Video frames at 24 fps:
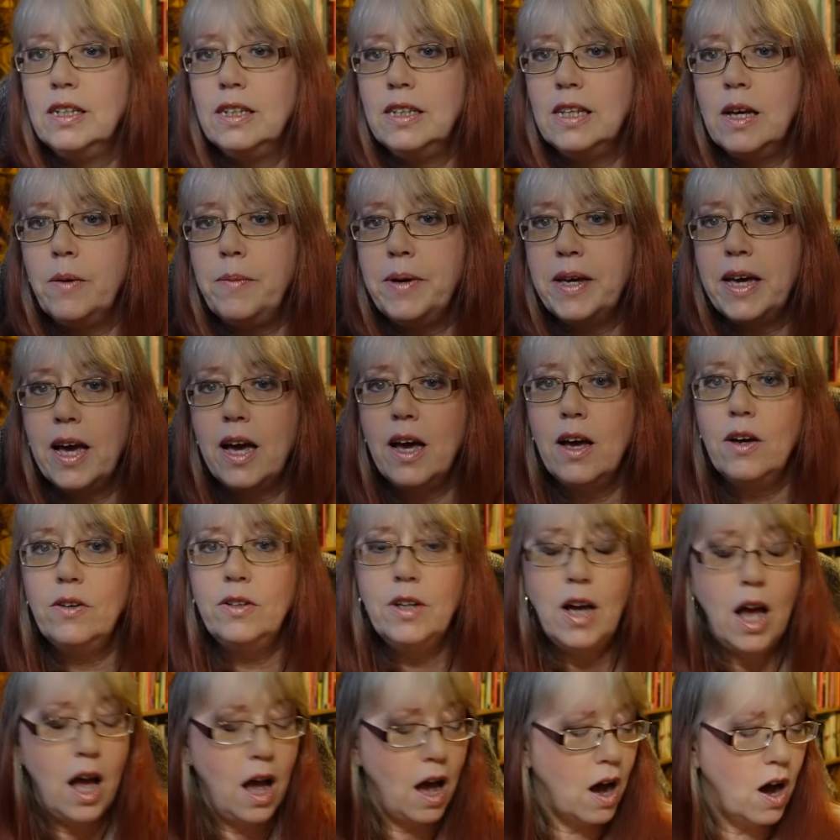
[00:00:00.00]
There we go.
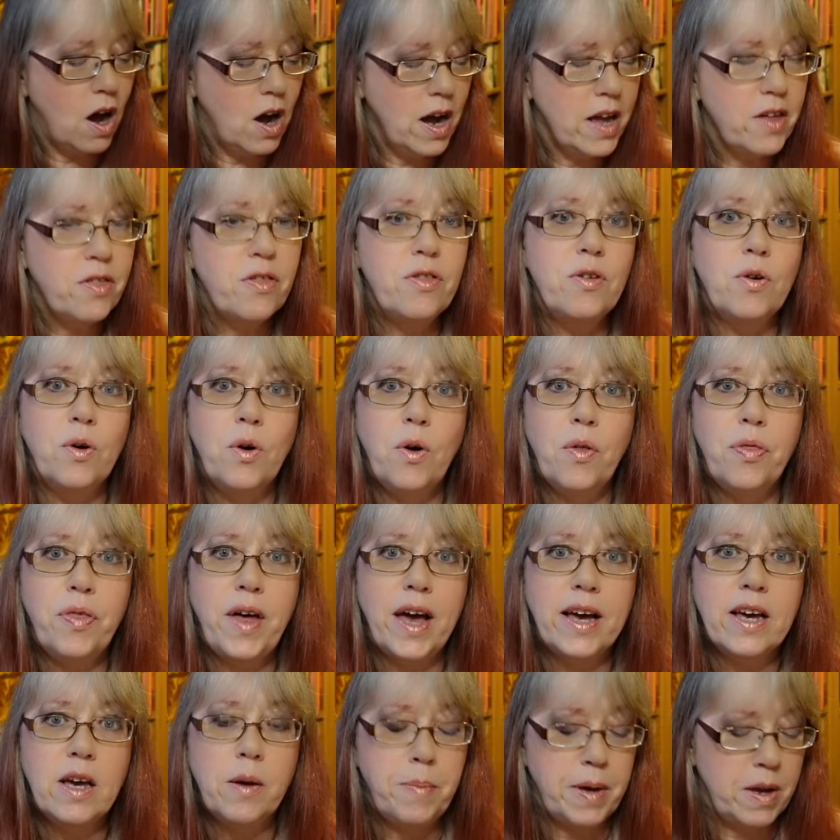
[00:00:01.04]
I thought
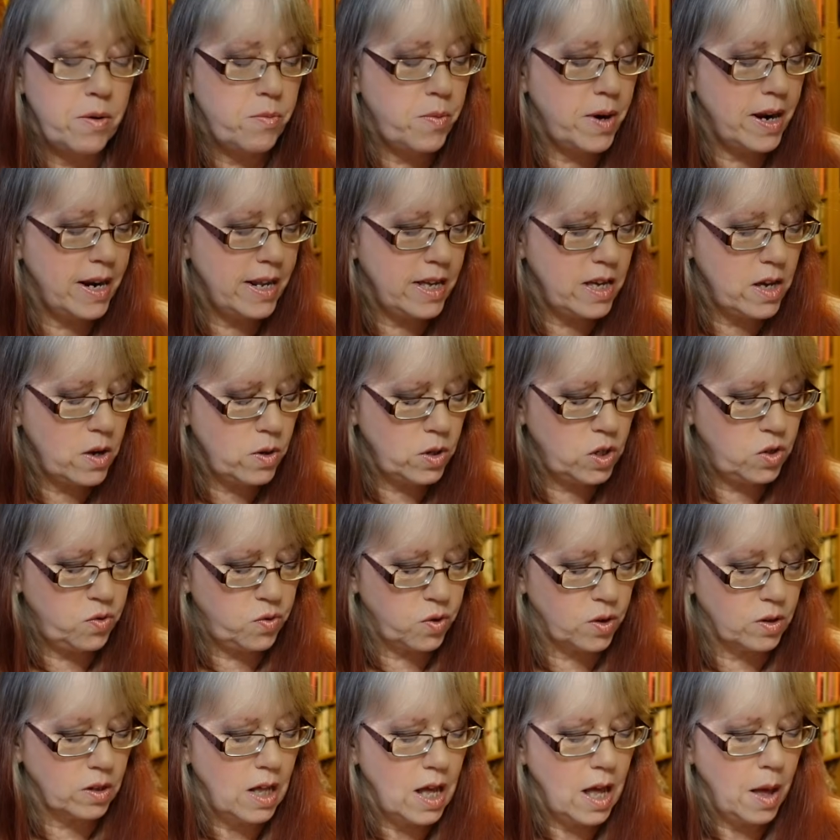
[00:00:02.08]
that could be really
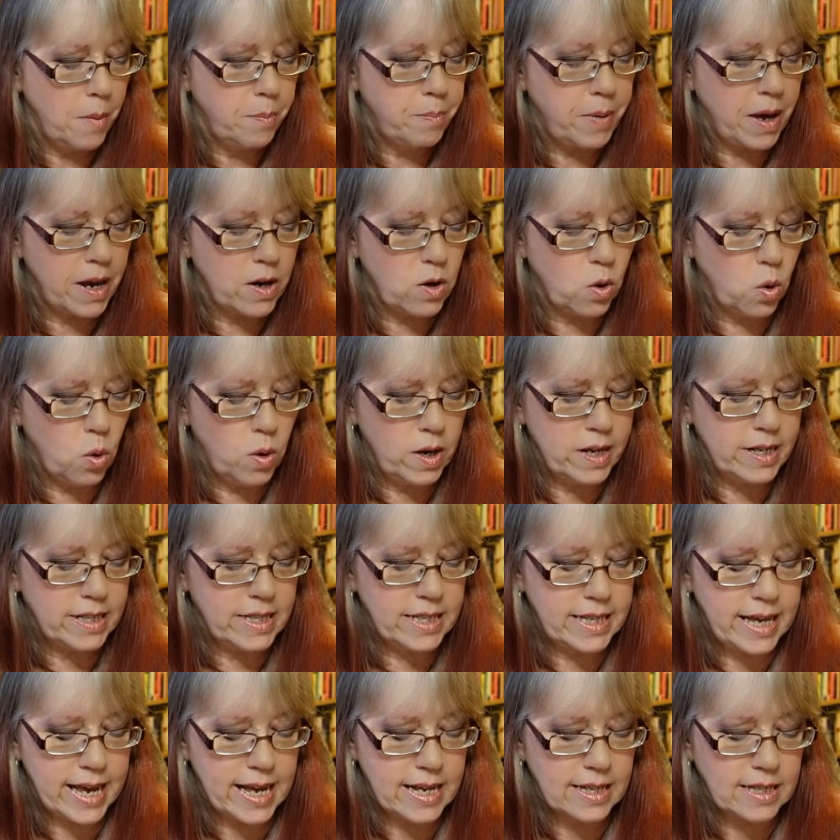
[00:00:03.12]
useful. But all it
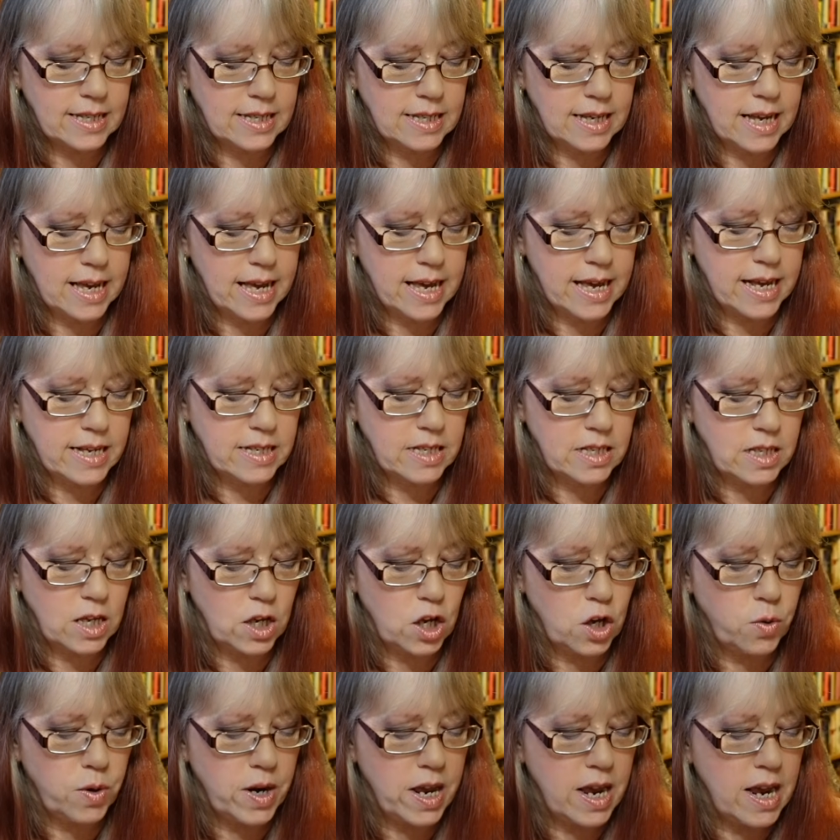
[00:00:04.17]
says is that
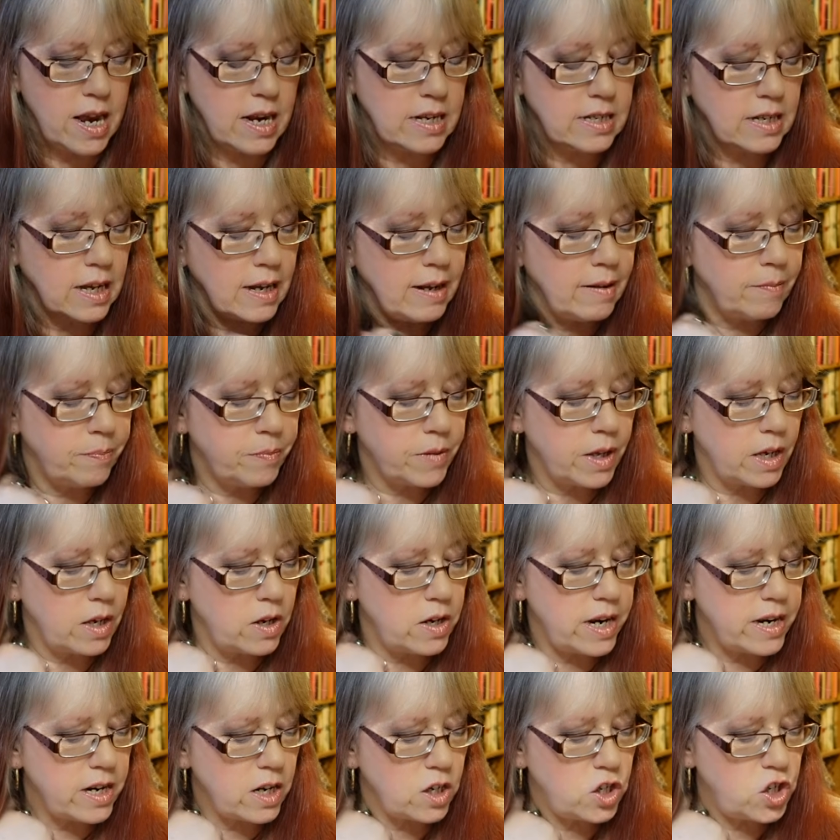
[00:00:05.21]
you need
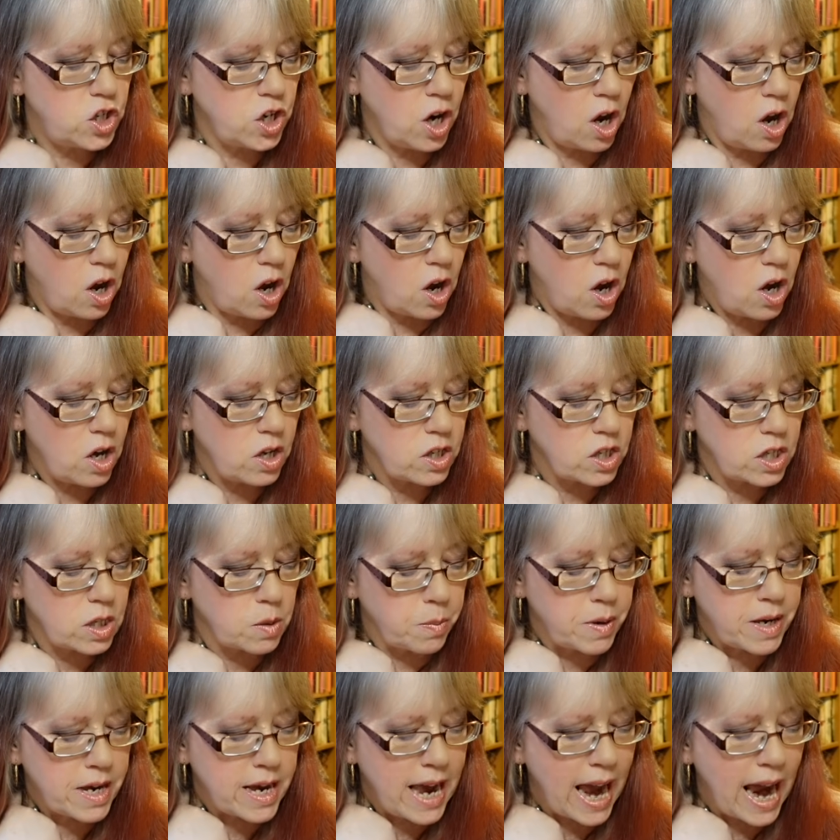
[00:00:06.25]
a jar,
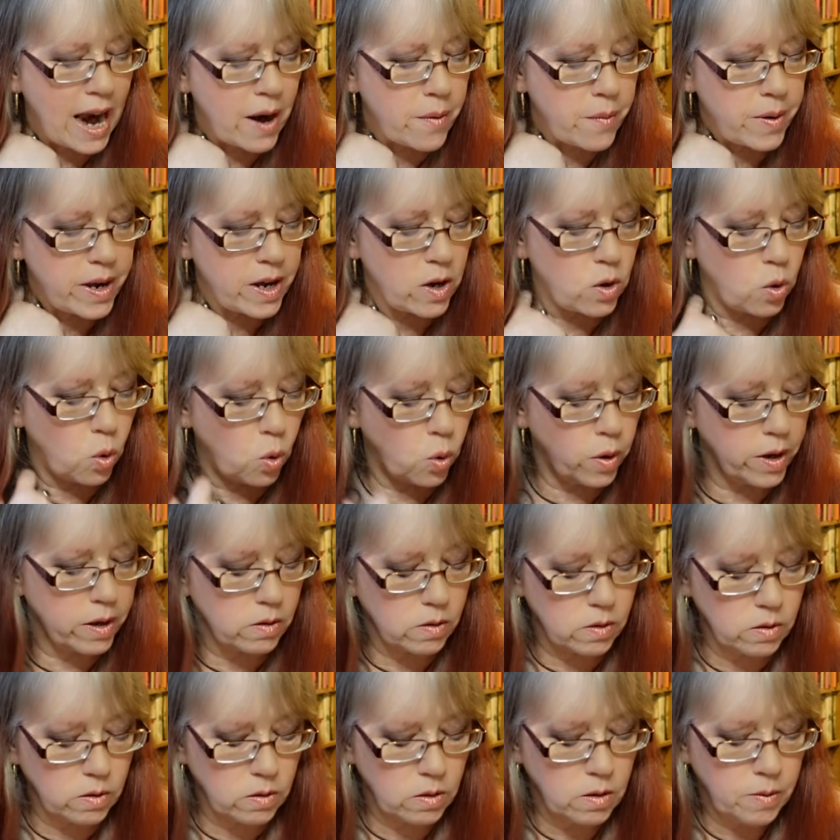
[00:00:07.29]
some carrier
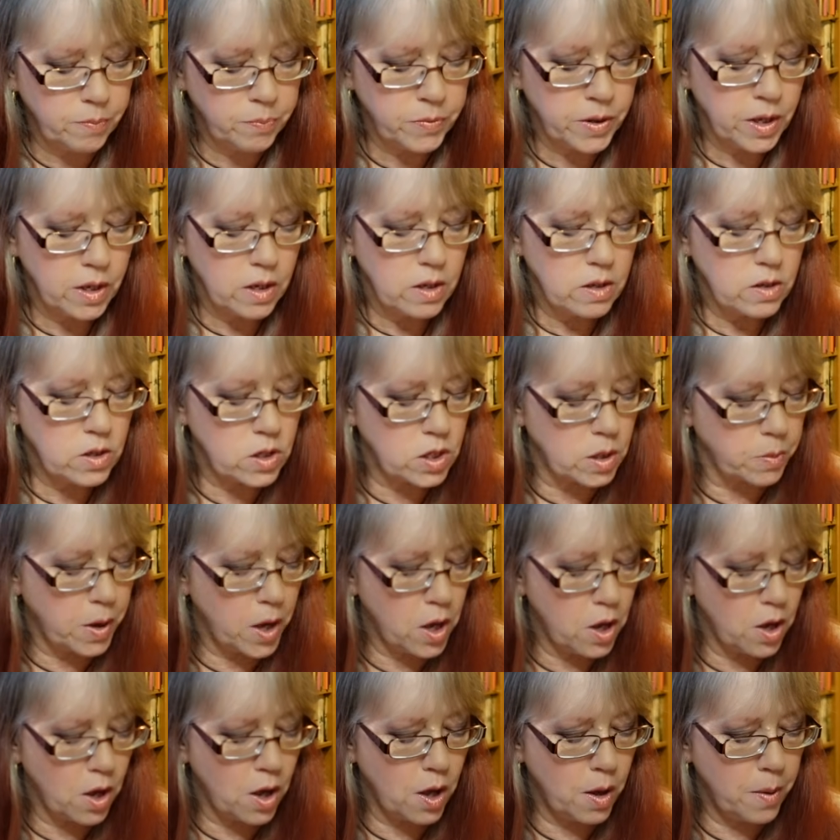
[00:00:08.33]
oil, some
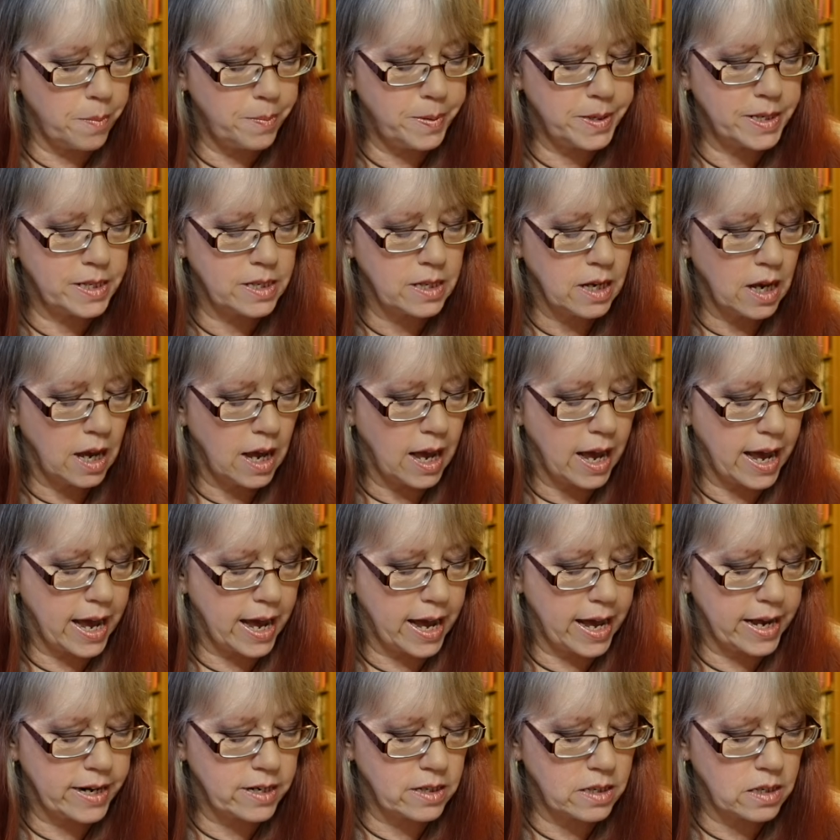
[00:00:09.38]
herbs
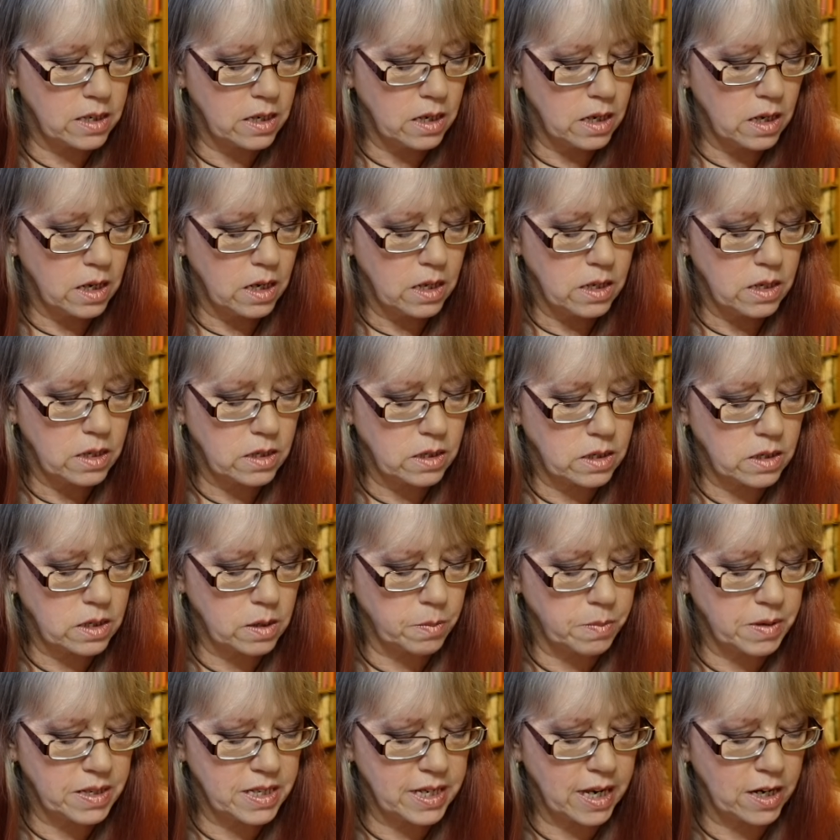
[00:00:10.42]
and
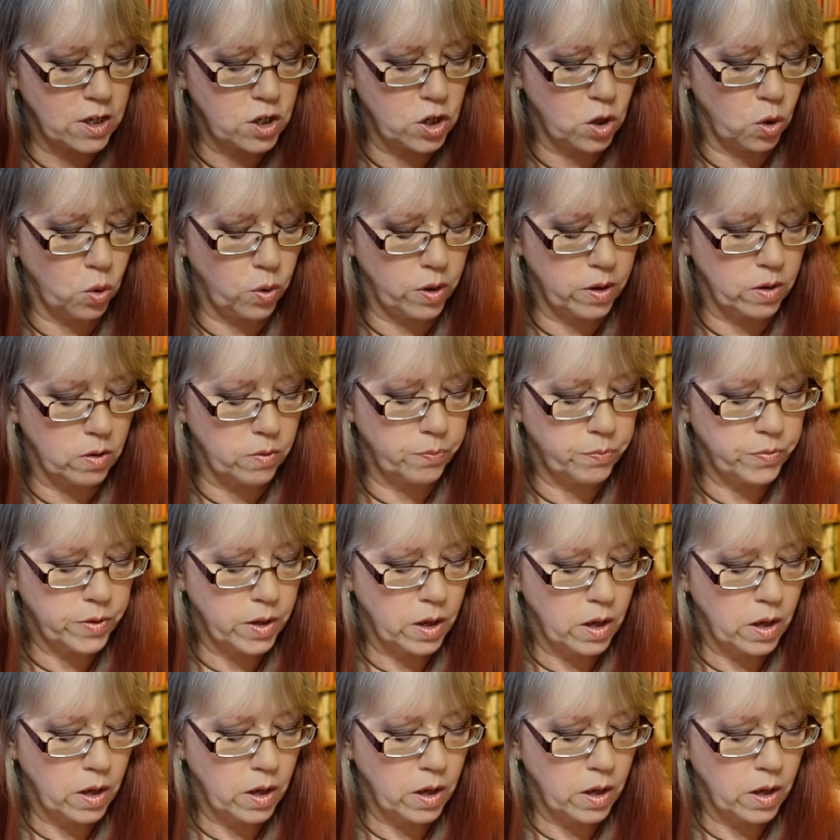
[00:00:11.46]
some essential oil.